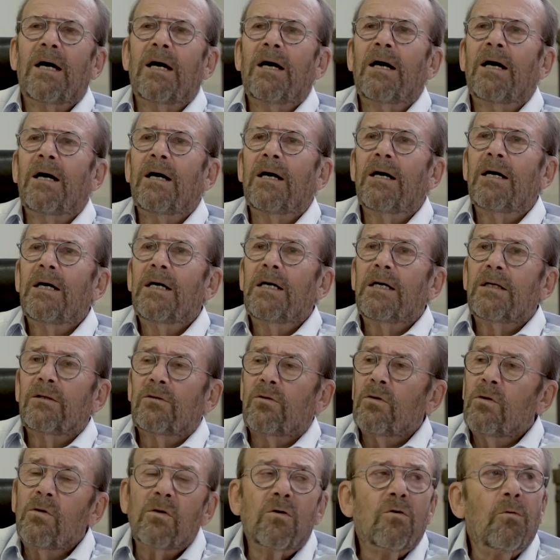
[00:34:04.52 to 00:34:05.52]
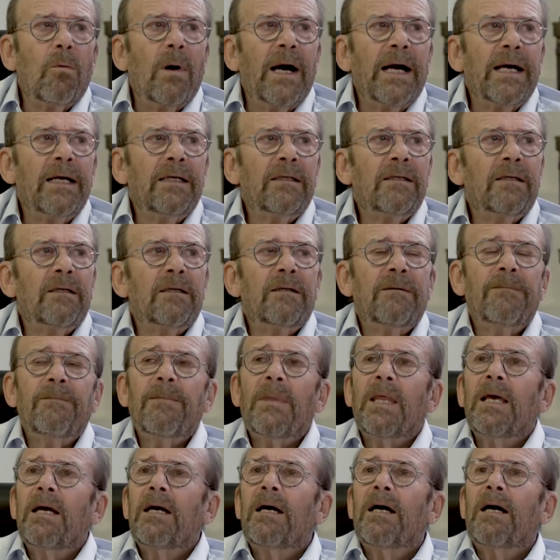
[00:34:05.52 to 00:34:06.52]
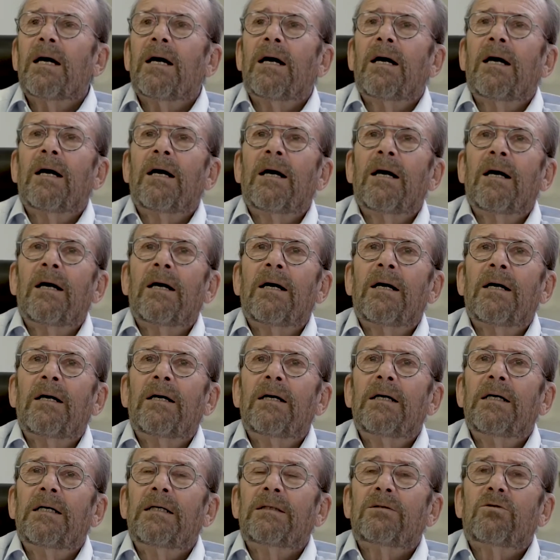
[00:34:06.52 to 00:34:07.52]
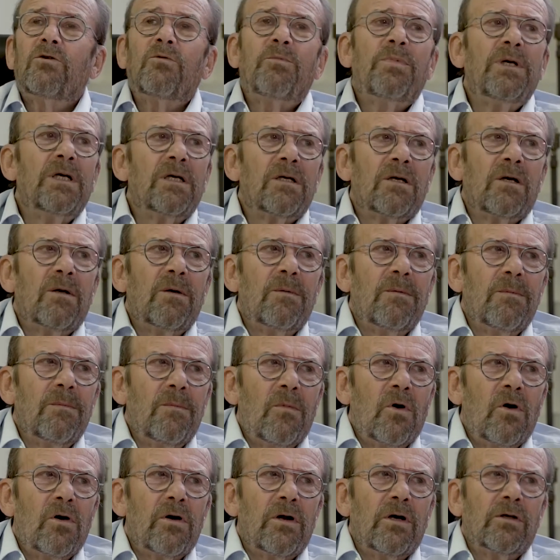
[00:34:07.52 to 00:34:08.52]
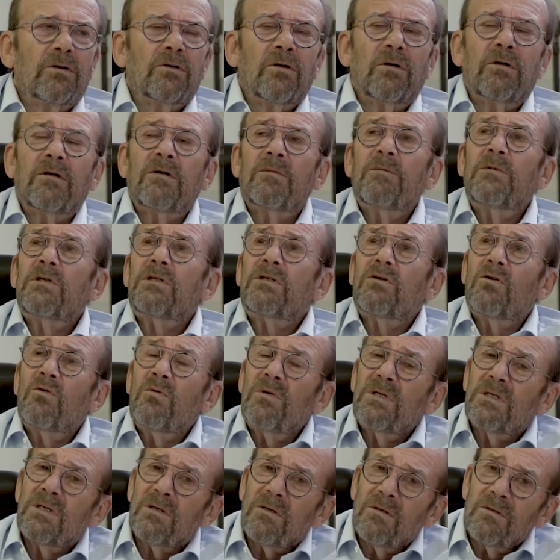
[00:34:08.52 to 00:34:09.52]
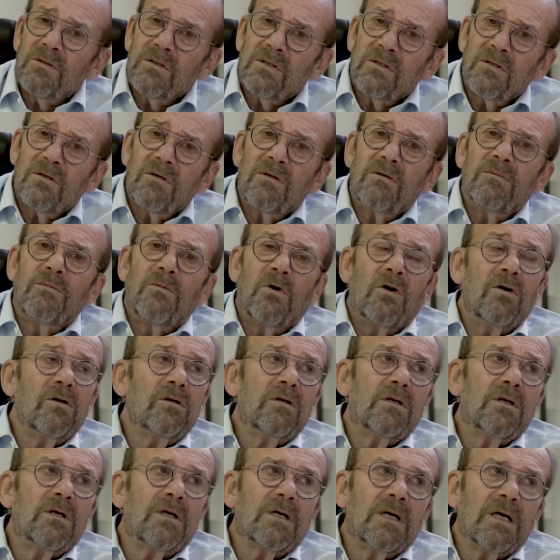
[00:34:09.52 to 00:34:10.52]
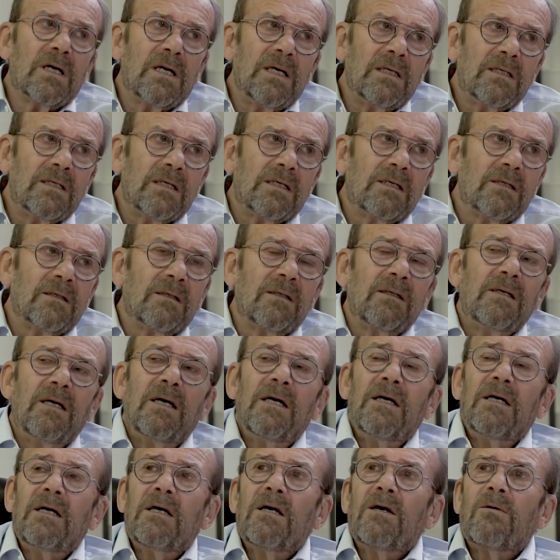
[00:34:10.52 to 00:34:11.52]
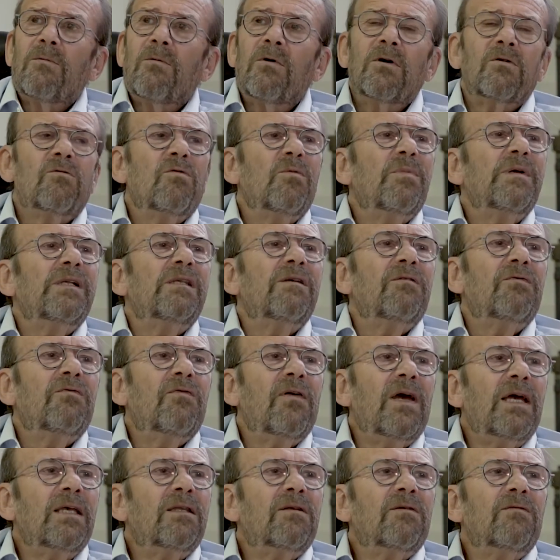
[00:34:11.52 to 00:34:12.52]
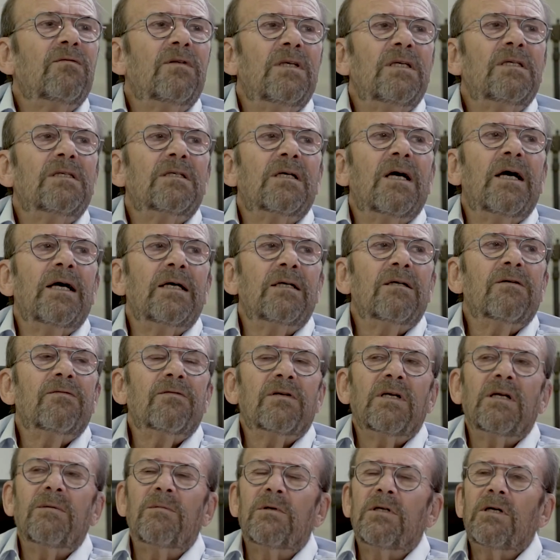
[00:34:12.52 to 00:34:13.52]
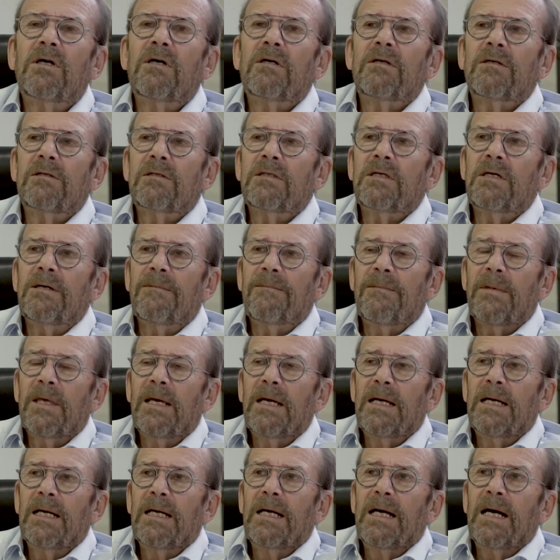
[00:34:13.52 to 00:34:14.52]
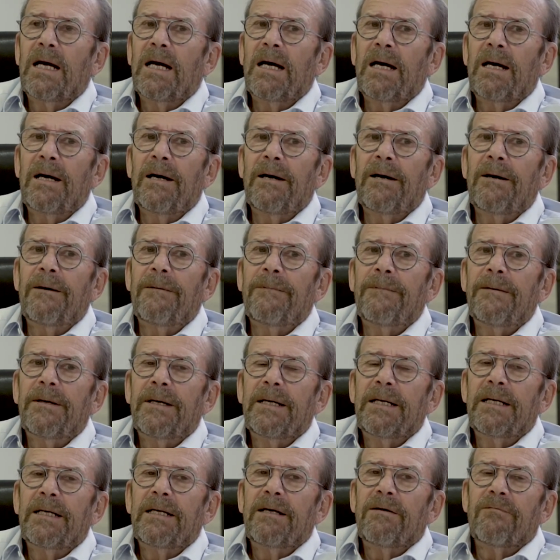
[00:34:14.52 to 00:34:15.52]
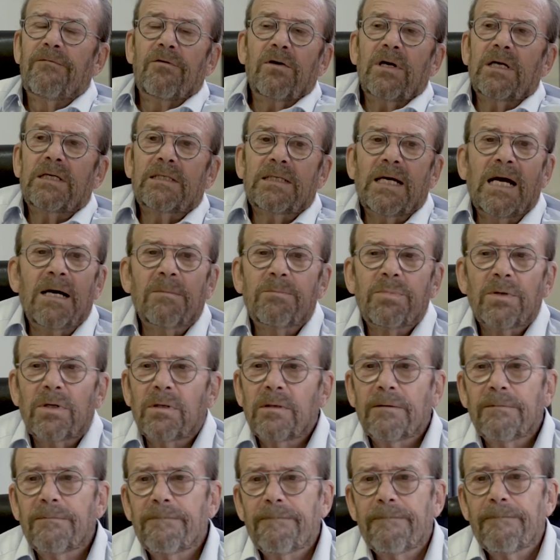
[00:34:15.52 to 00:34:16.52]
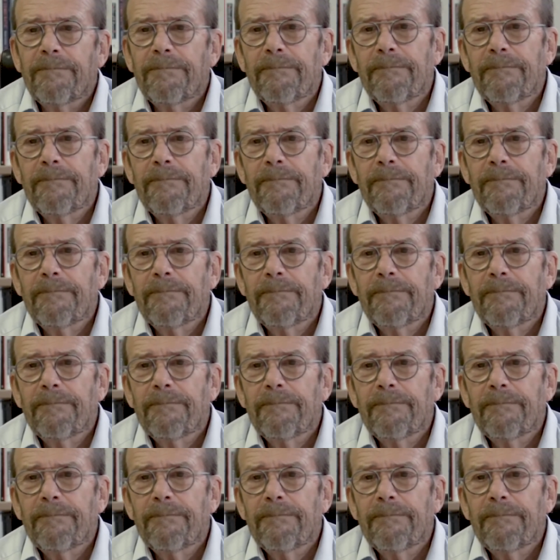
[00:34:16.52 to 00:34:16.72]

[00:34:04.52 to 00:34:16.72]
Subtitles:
to look wider, to be more autonomous, who is also more critical. What will be the fate of this kind of criminology? For example,